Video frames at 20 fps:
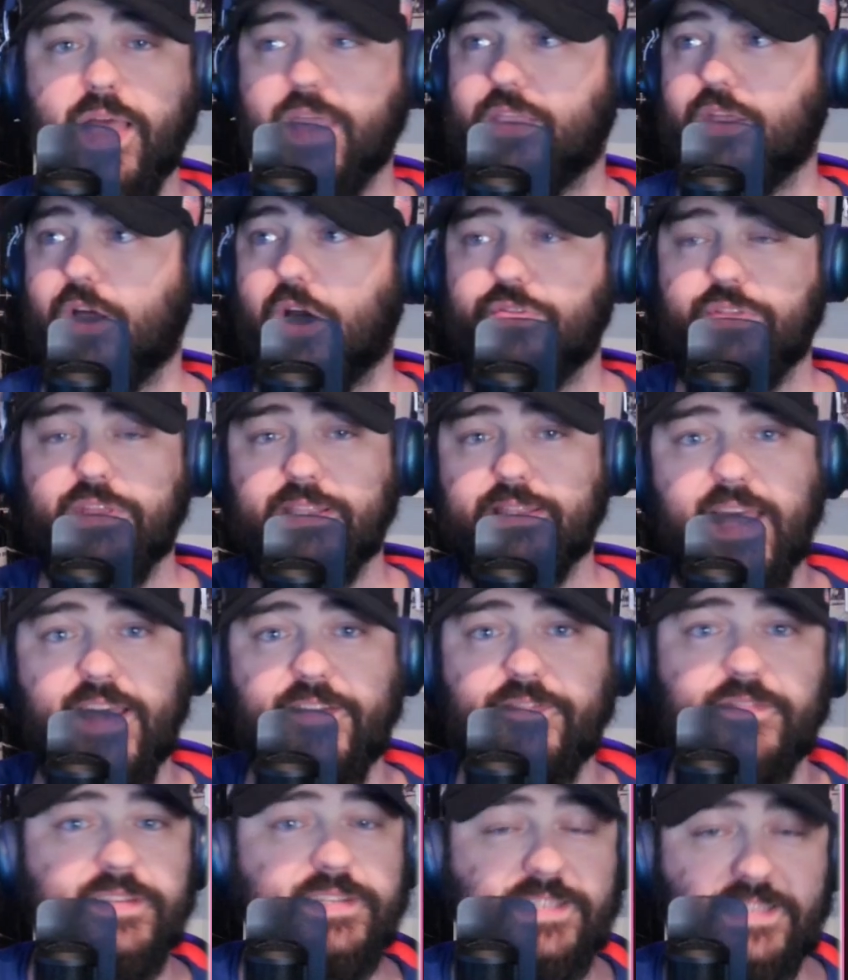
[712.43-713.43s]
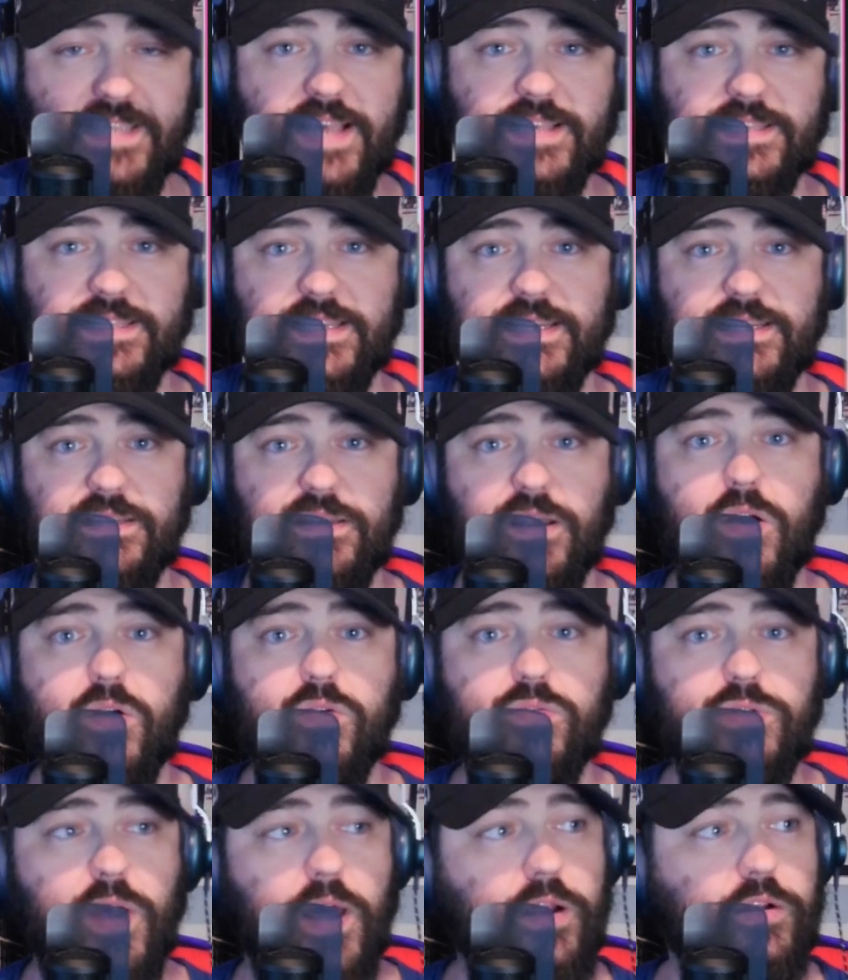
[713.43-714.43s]
All the left says it.
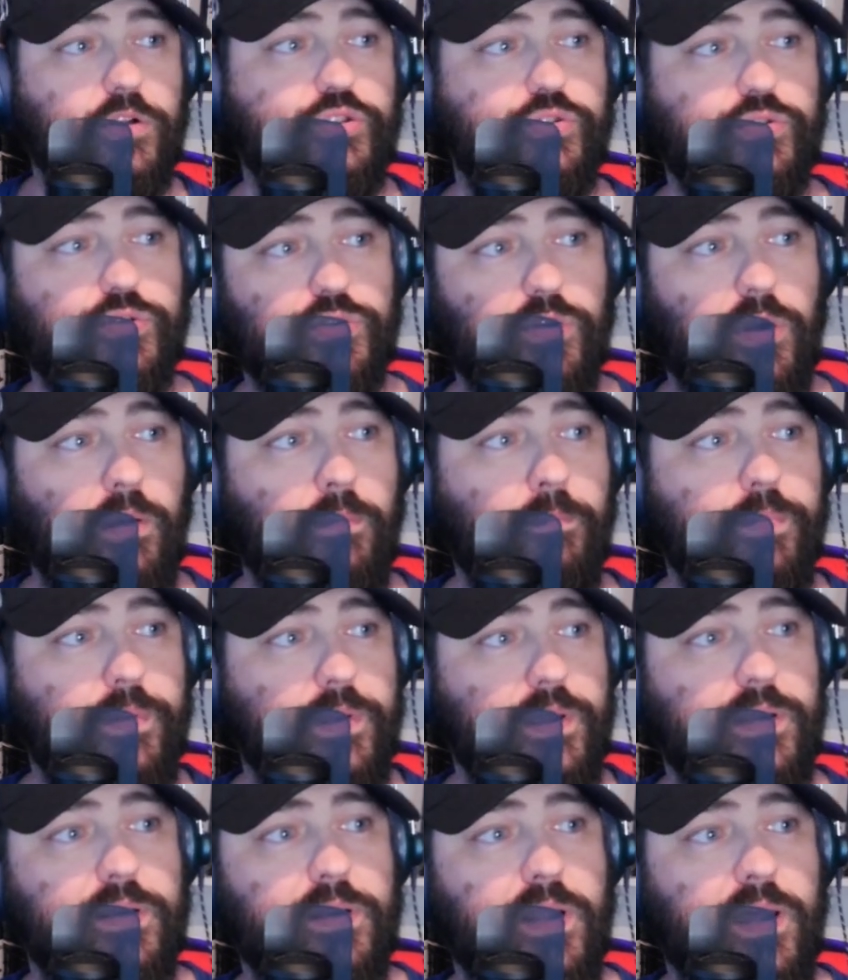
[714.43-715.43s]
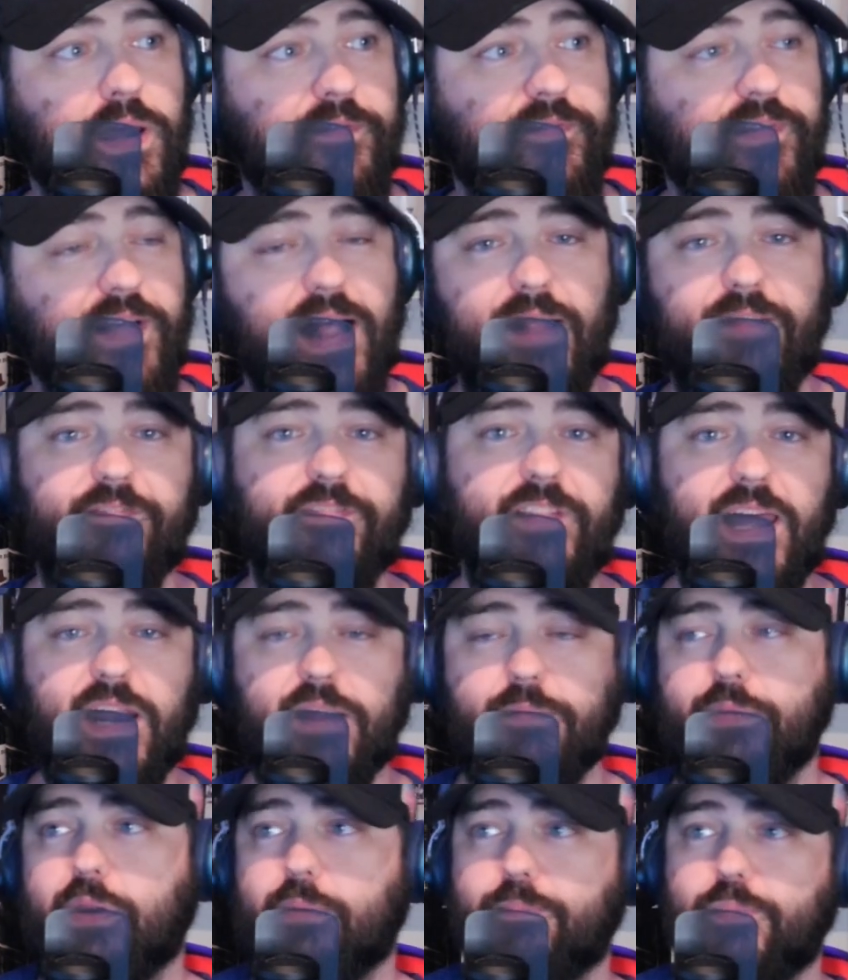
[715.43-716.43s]
Oh, Donald Trump and
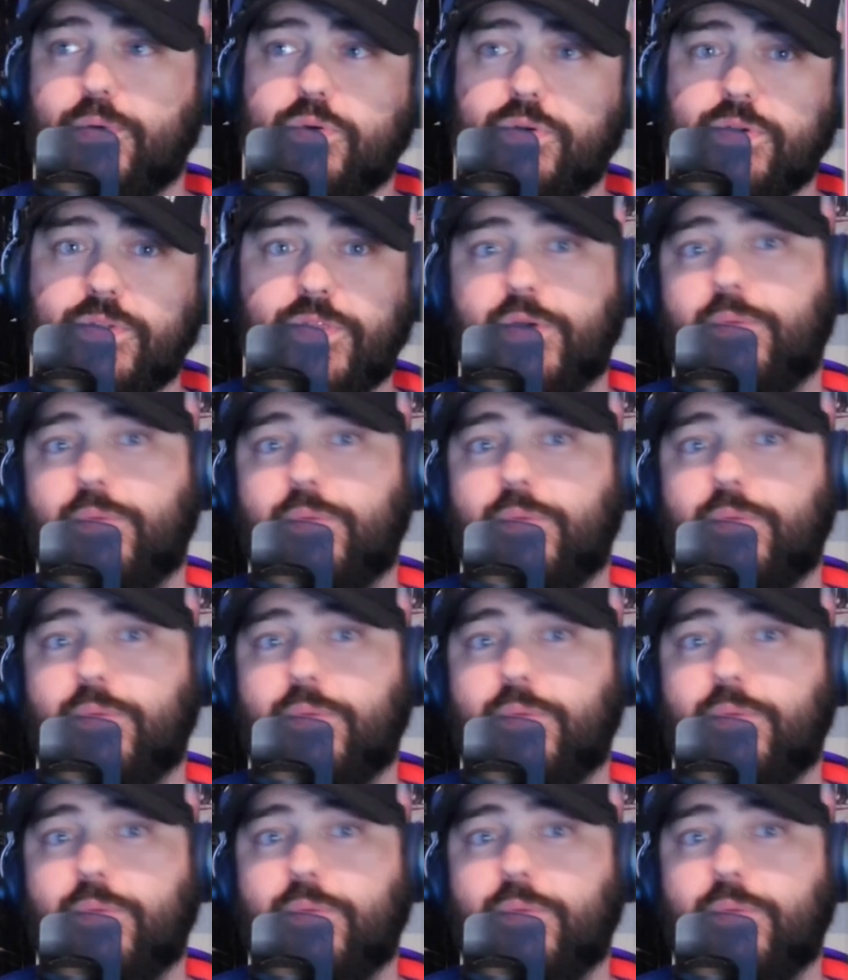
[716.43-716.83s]
Vladimir Putin,